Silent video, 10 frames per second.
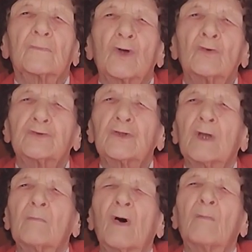Don't think
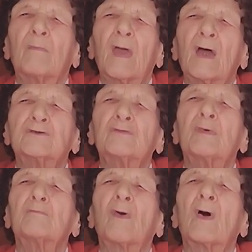about bad. You've
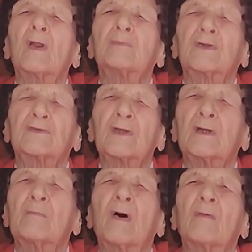been brought up to
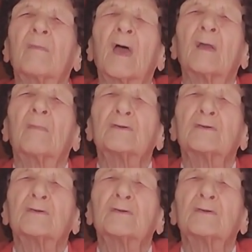think about bad,